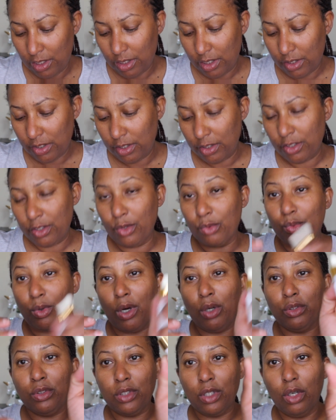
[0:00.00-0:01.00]
This is the
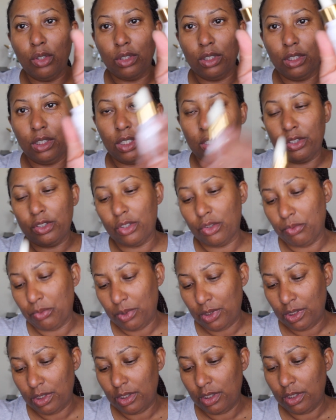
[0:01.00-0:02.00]
Rose Gold Elixir
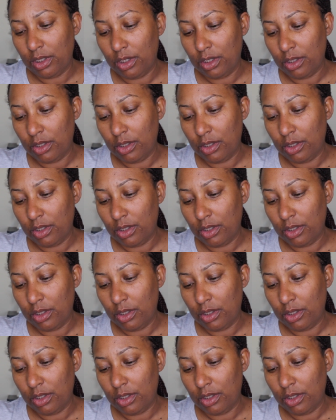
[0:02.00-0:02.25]
one.